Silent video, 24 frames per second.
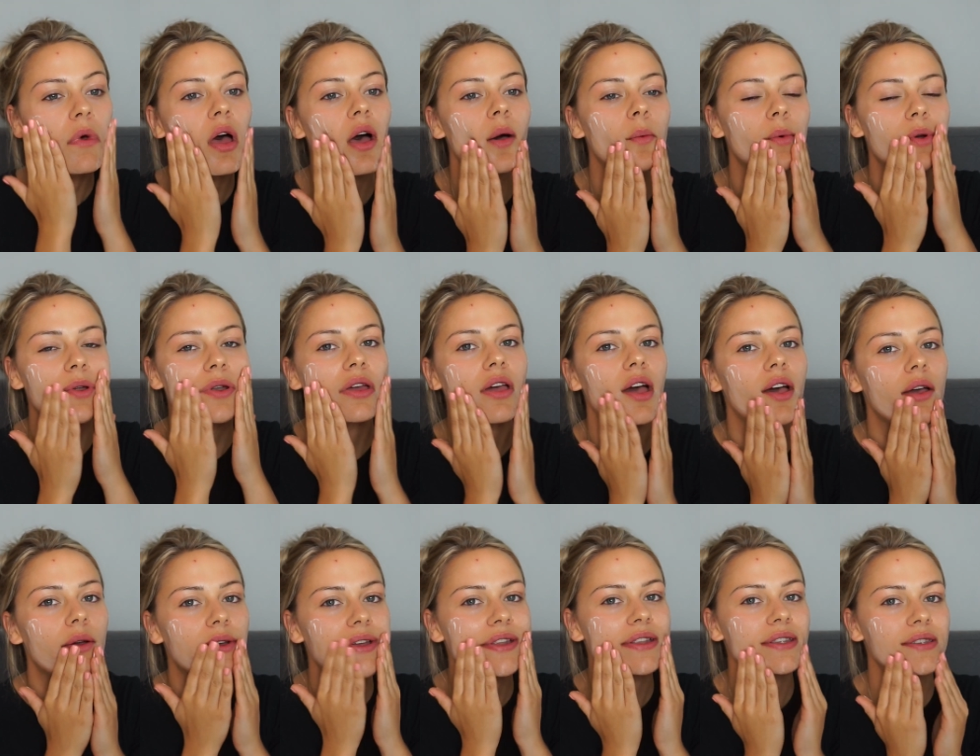I'm going to
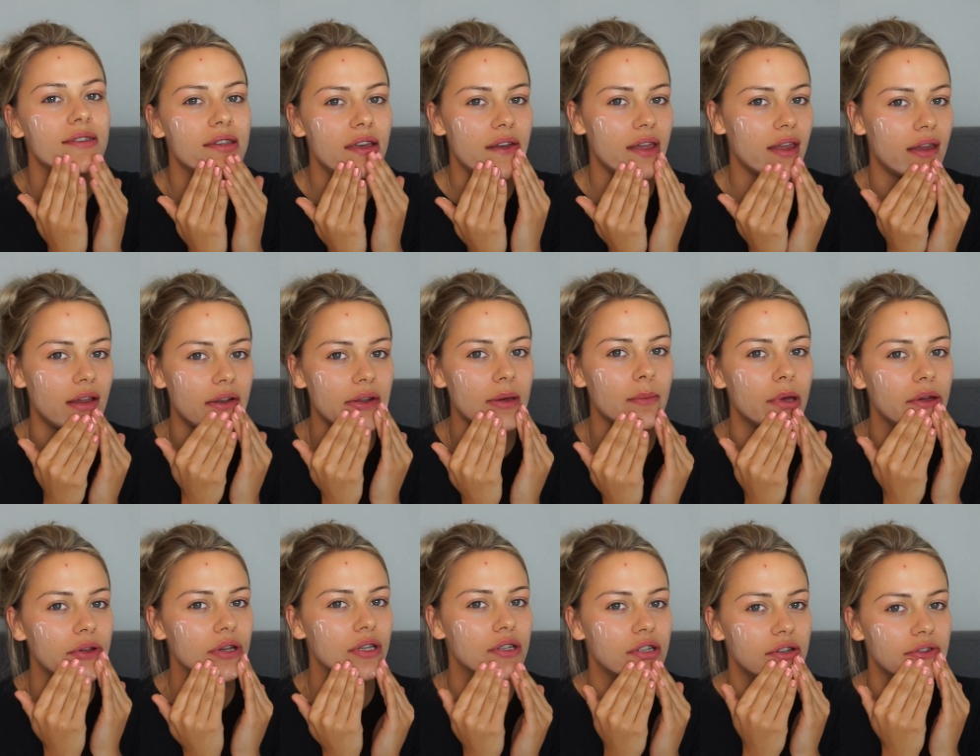go in circular
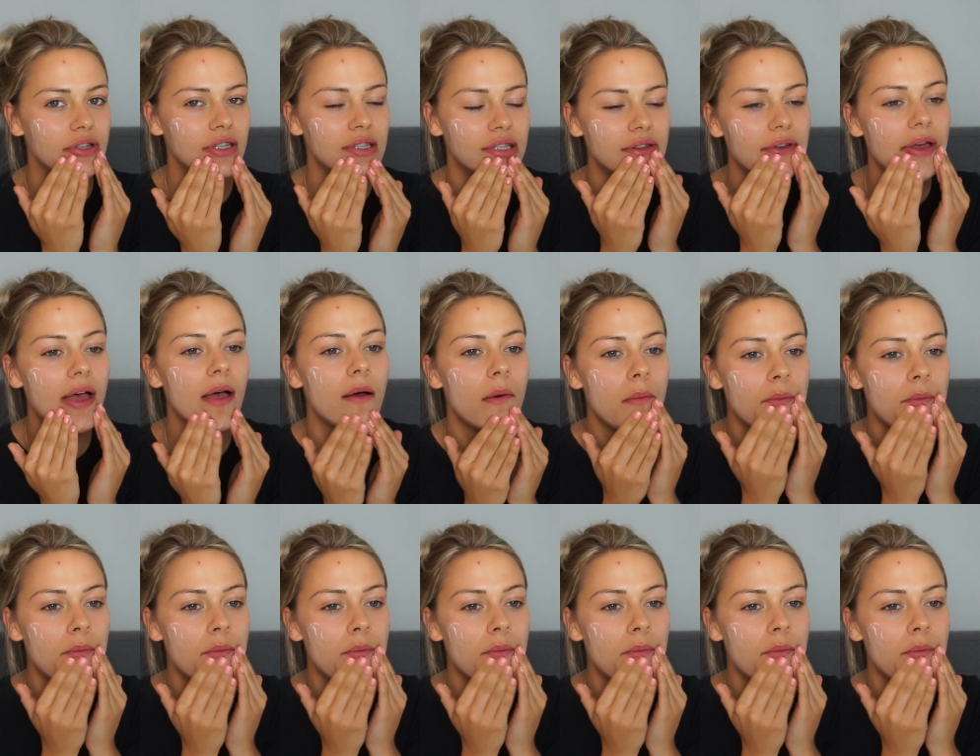motions.